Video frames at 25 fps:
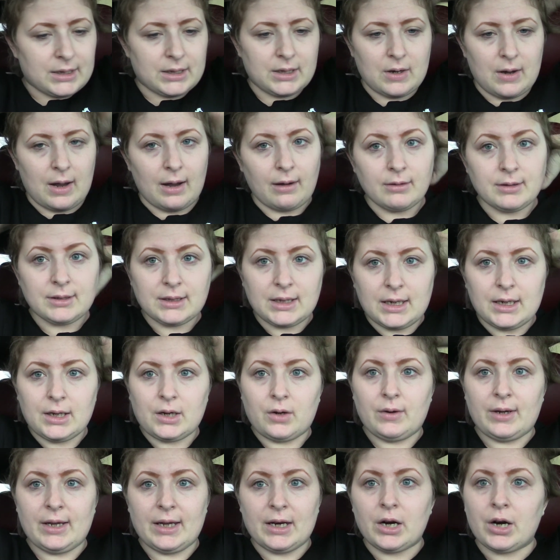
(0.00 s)
So I was going to
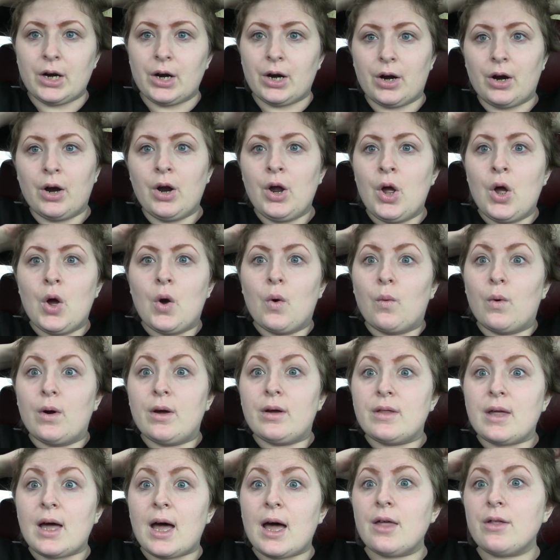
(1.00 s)
go get her
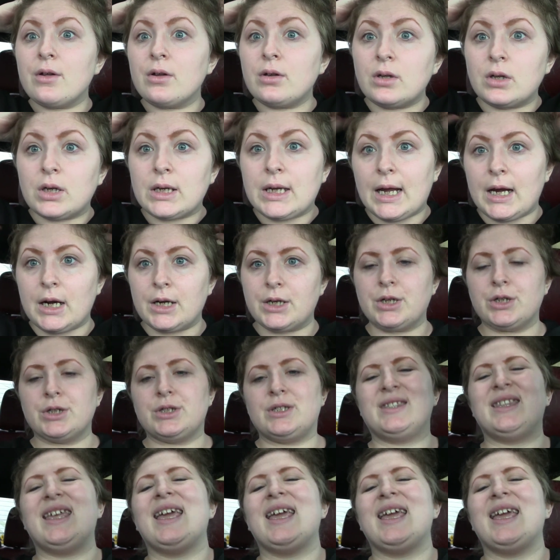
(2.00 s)
one of the other little characters.